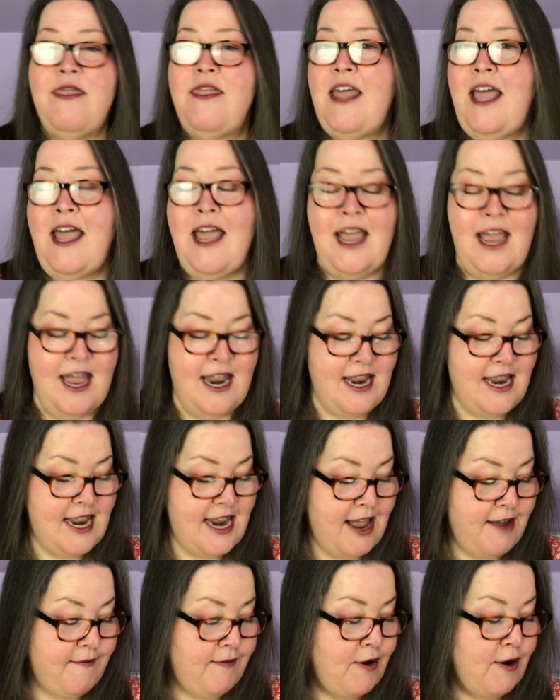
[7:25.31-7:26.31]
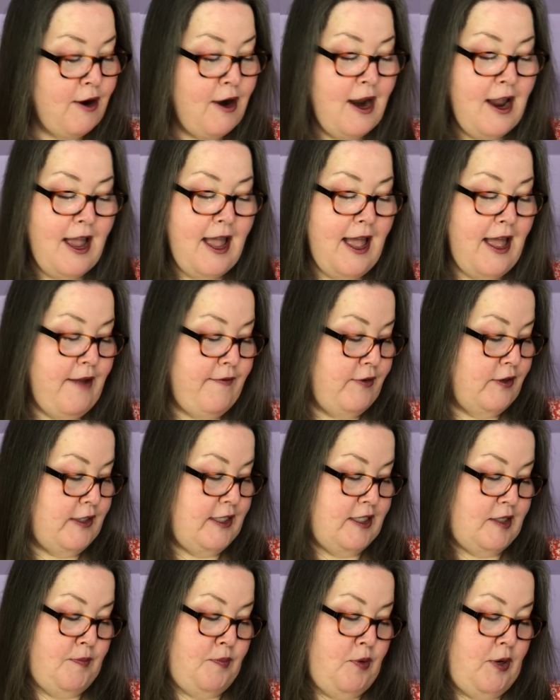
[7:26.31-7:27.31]
They never ever
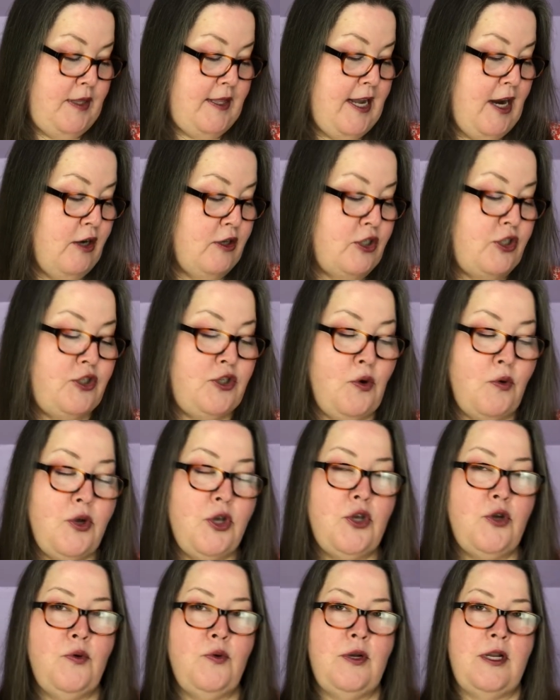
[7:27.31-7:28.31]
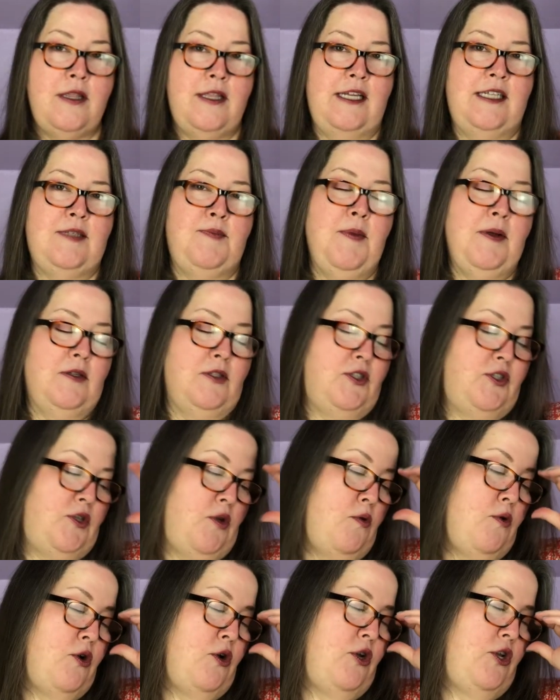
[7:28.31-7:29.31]
disappoint. They are so cute. They smell
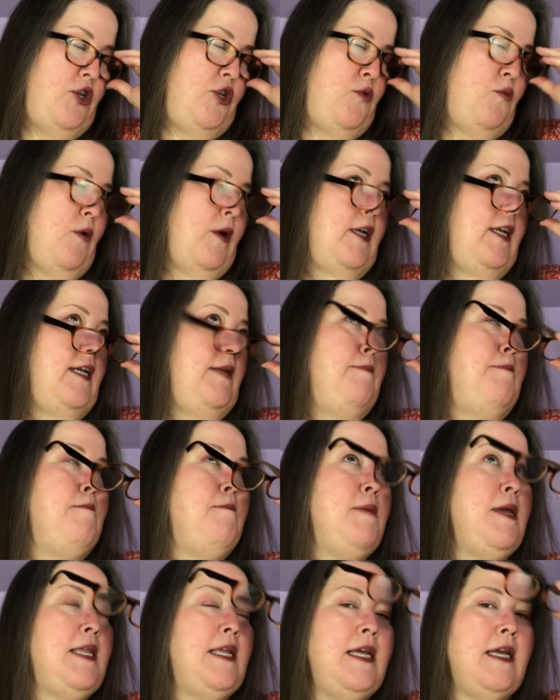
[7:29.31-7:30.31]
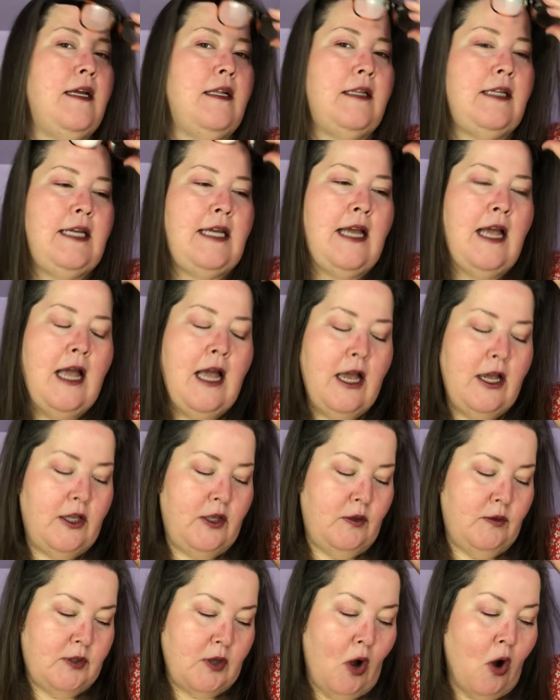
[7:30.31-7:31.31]
so good. You want to immediately
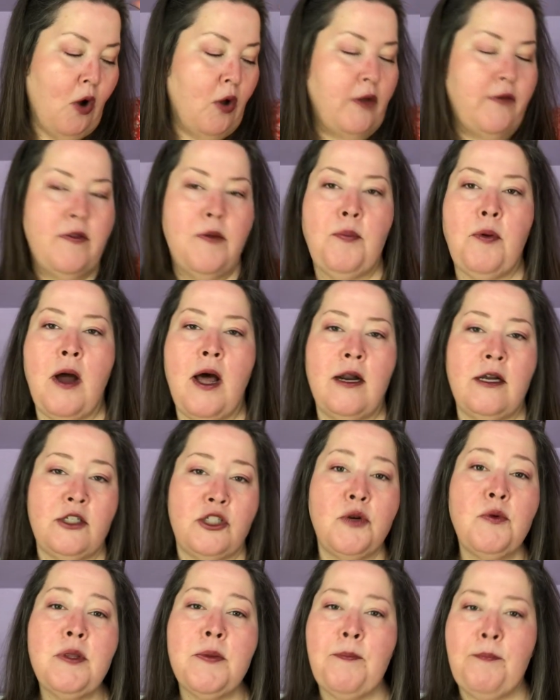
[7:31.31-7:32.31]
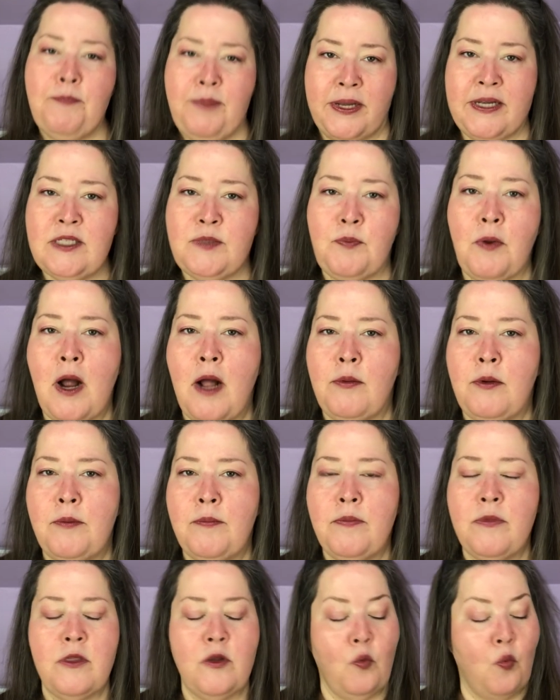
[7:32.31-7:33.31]
use all of the products. You know what the biggest
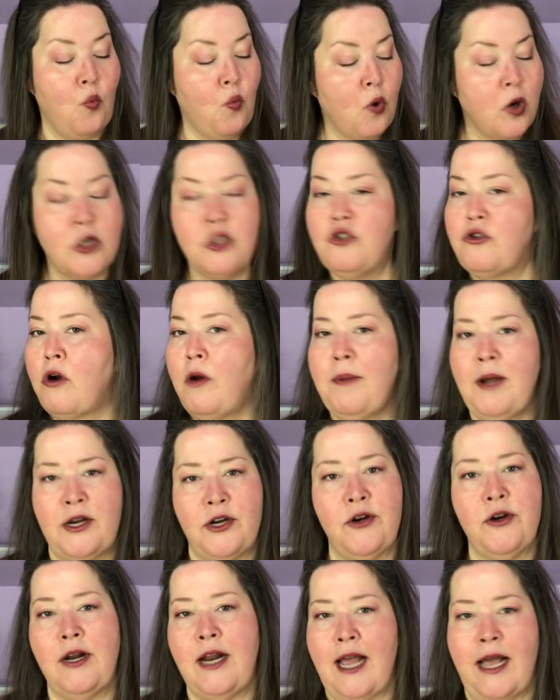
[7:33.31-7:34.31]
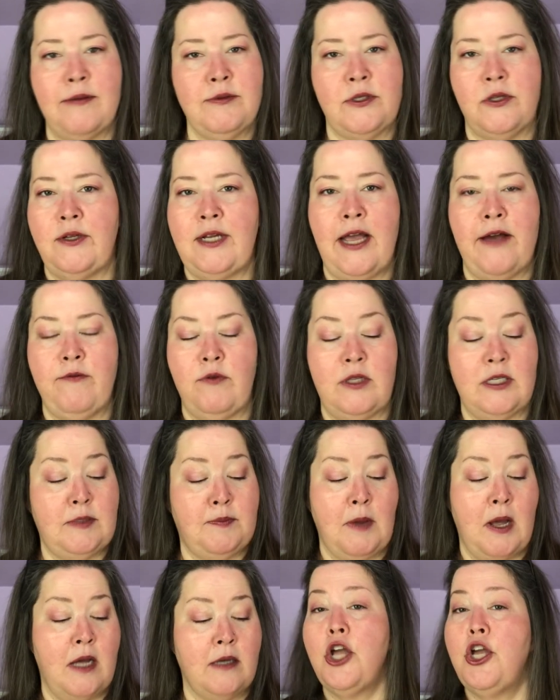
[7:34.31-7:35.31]
problem, the one drawback you're going to absolutely have with this
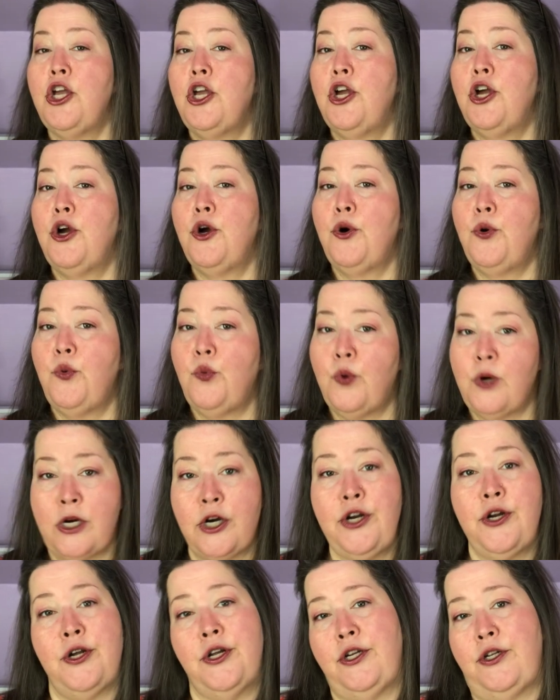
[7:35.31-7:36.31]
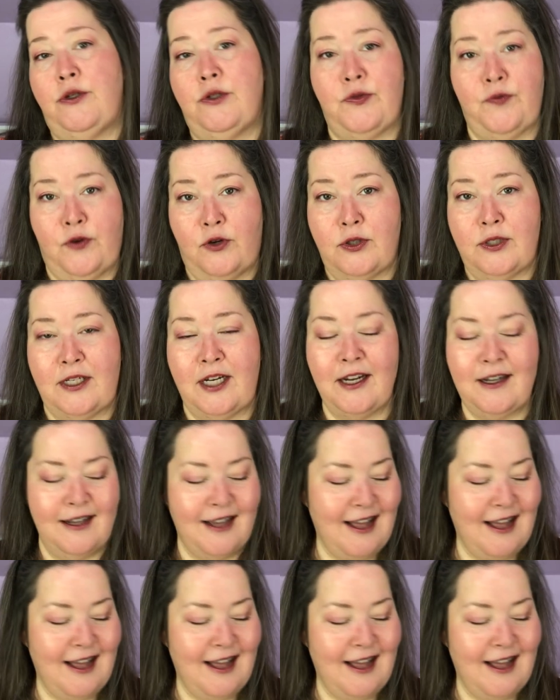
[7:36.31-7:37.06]
box? What are you going to use first?